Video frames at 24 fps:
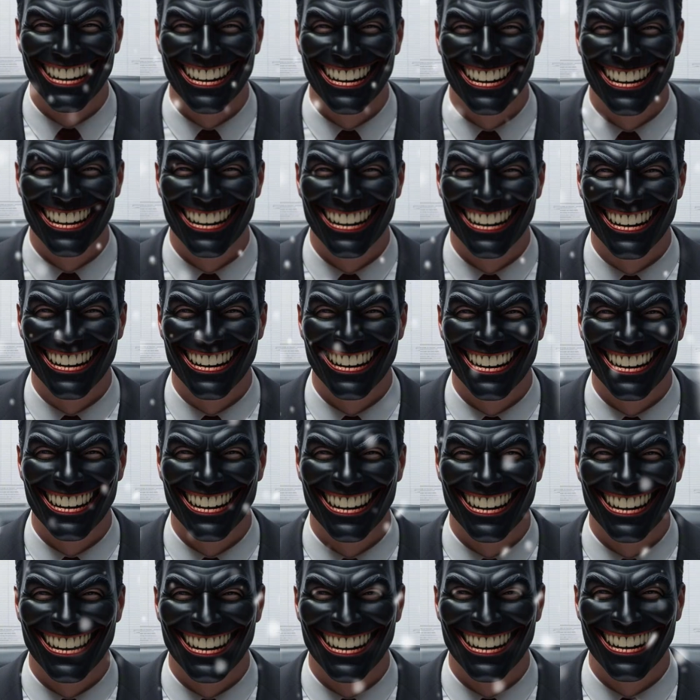was palpable.
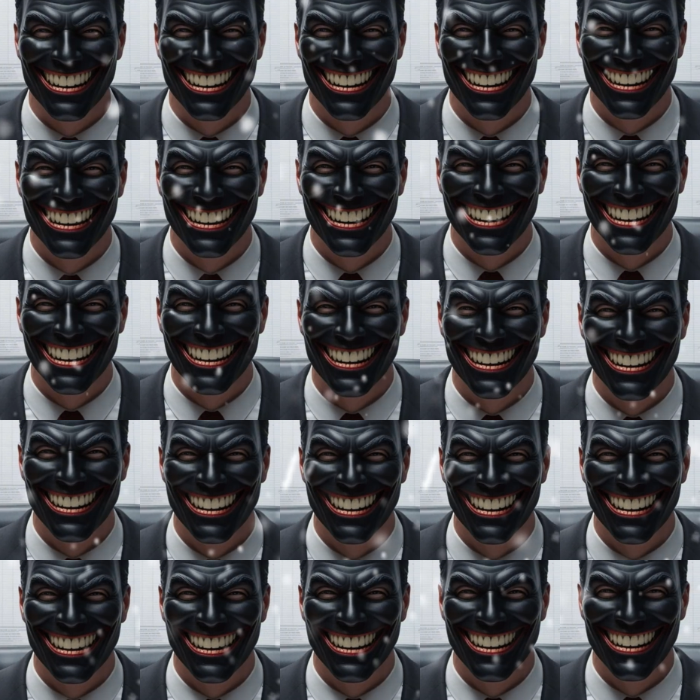Ratliff's